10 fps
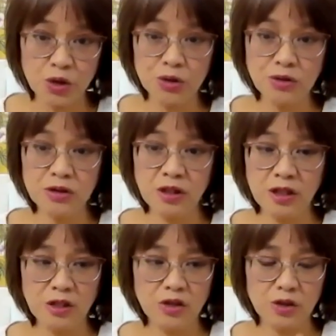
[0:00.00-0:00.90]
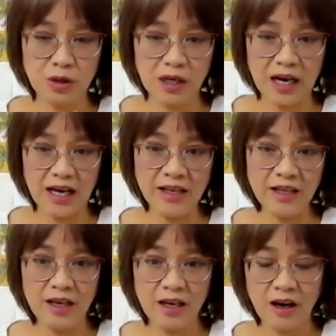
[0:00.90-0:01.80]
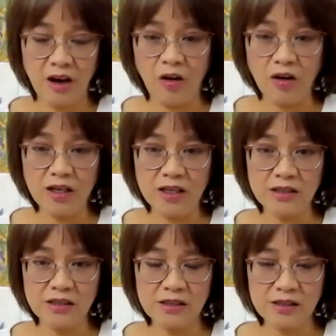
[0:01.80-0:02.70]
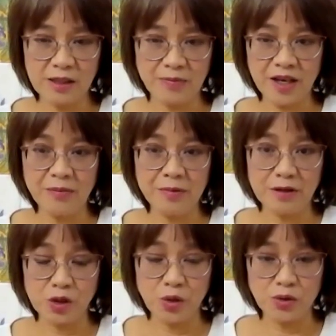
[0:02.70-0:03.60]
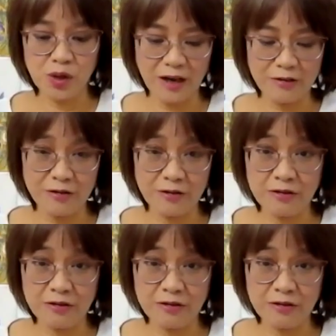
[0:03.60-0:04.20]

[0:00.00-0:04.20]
June, July, August, September. So you have